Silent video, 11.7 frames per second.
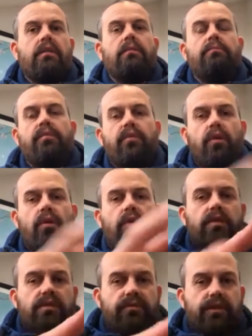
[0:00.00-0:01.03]
the
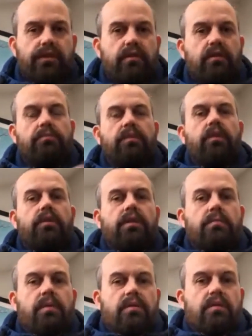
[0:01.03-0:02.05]
broadest vision, the
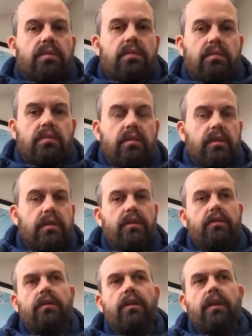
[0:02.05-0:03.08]
broadest possible, you know,